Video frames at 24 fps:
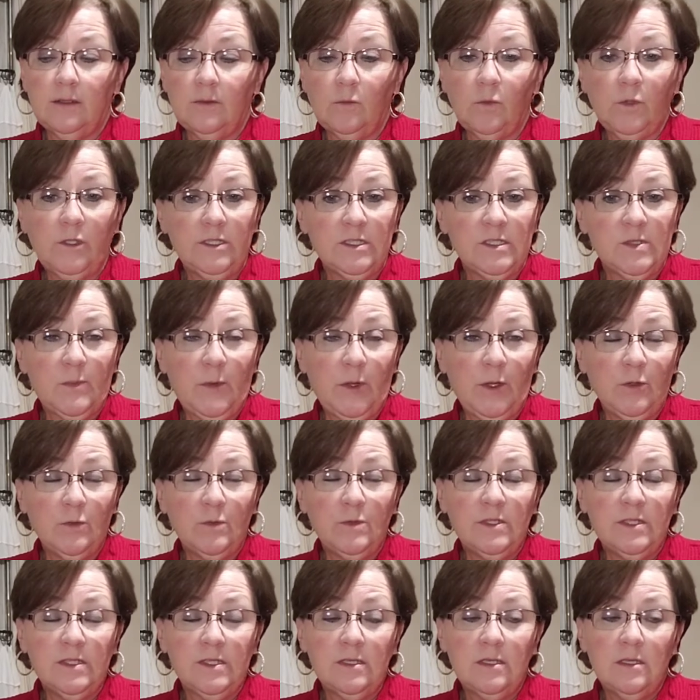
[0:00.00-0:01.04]
wooden
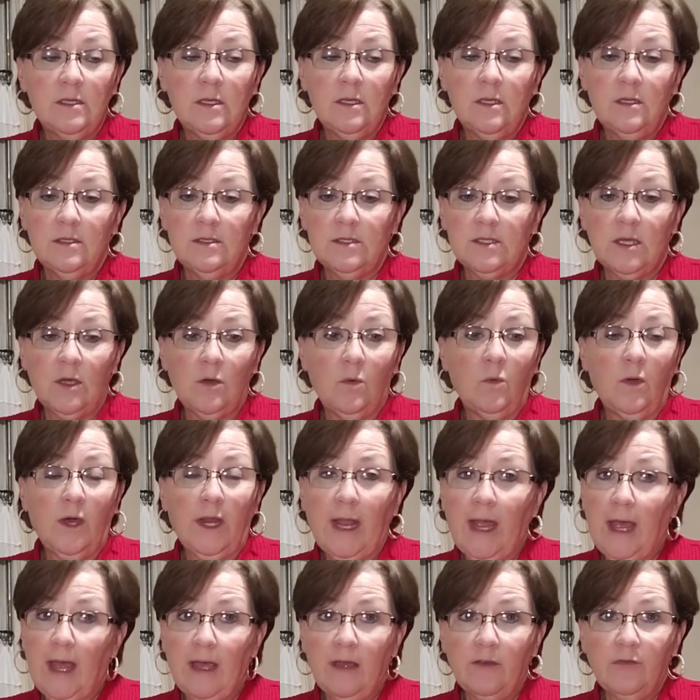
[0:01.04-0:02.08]
spoons. So what
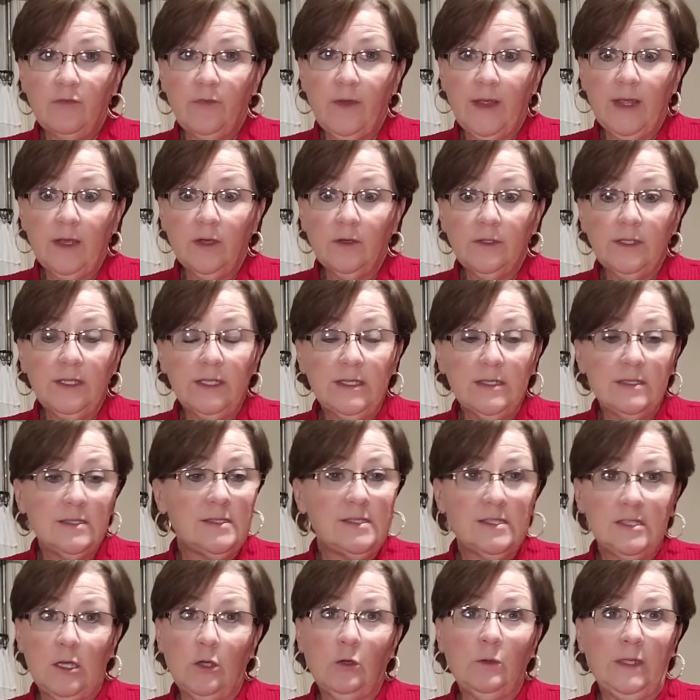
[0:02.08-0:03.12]
I have found is
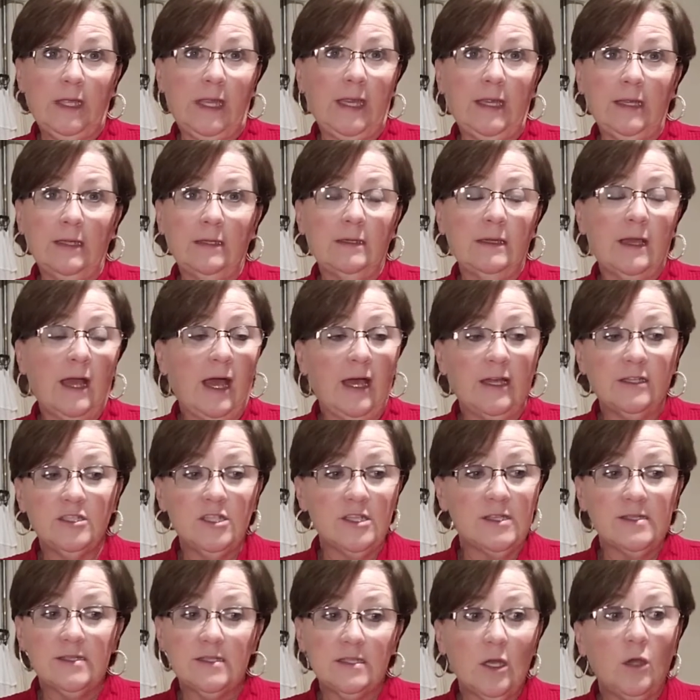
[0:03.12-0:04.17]
soaking. I
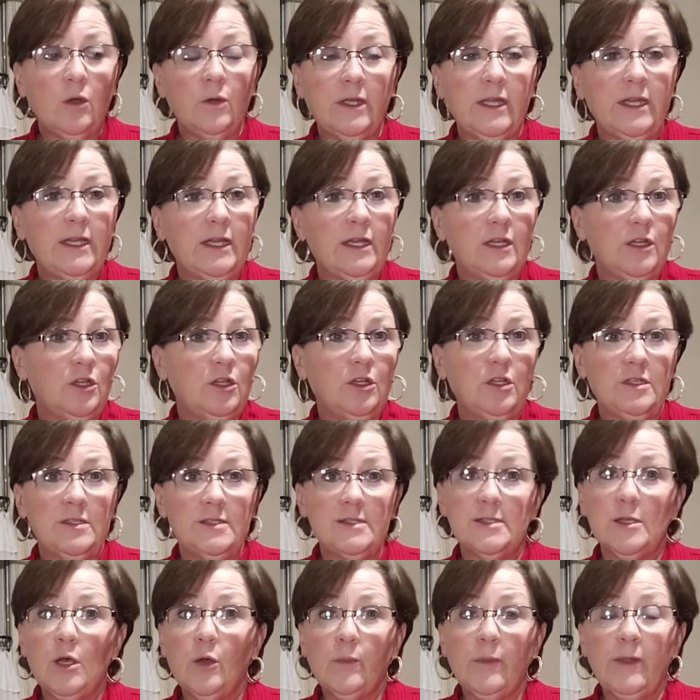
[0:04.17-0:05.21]
just soak it in good
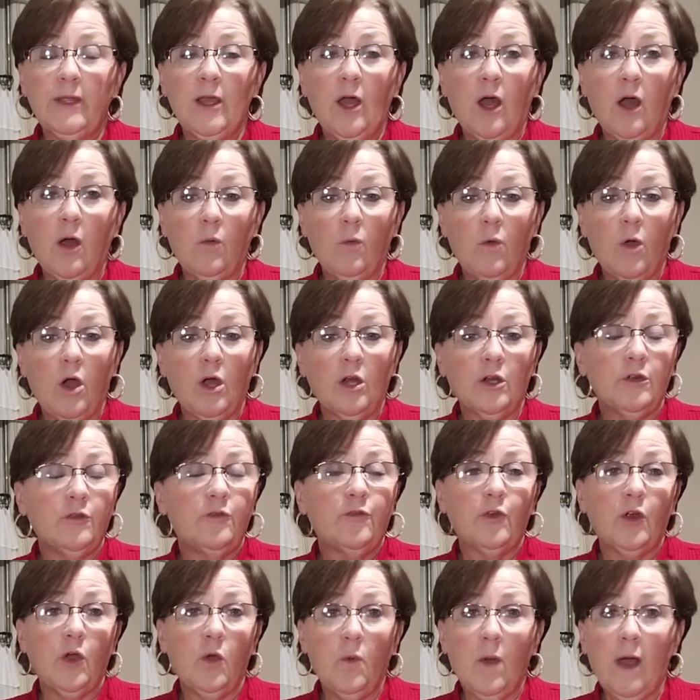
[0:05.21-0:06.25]
soapy hot water
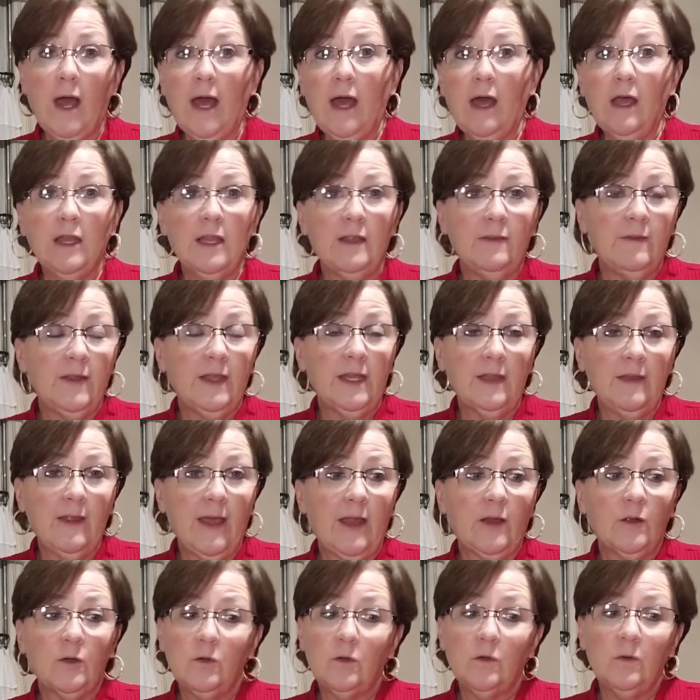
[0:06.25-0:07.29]
for a while, and then
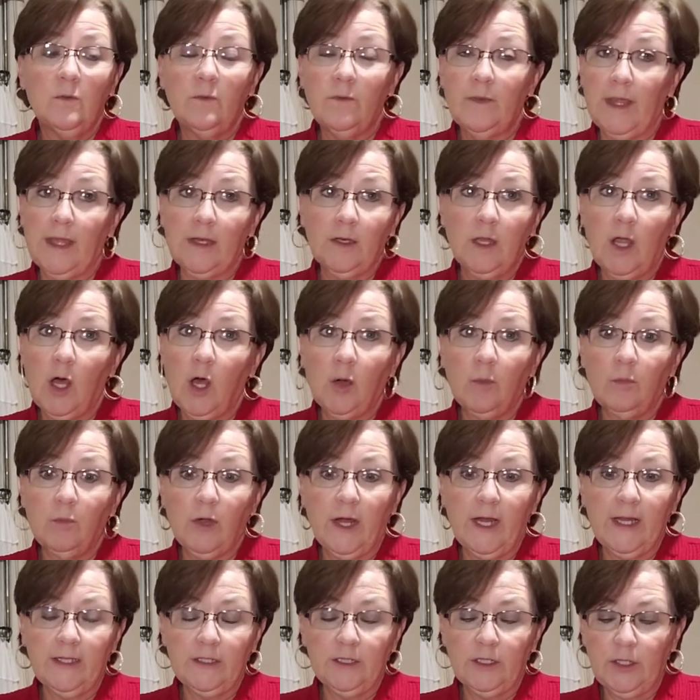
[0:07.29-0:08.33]
that'll all
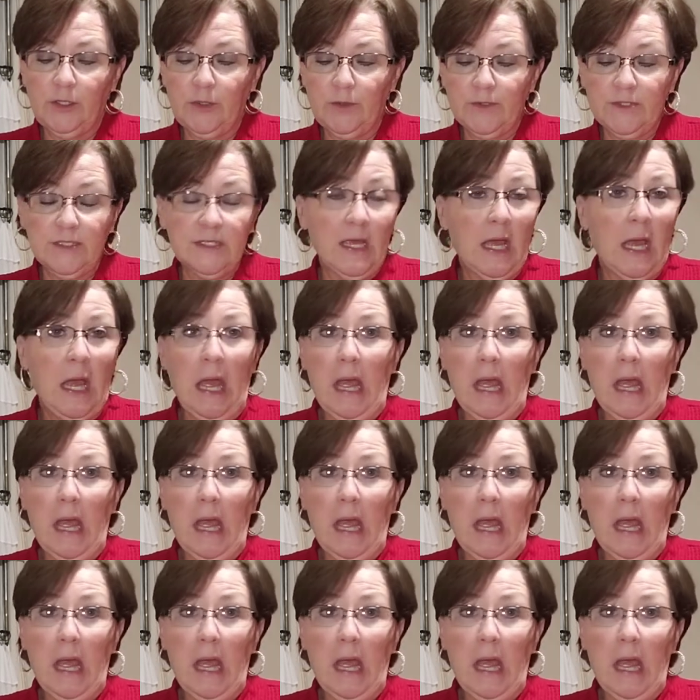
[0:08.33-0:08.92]
break loose.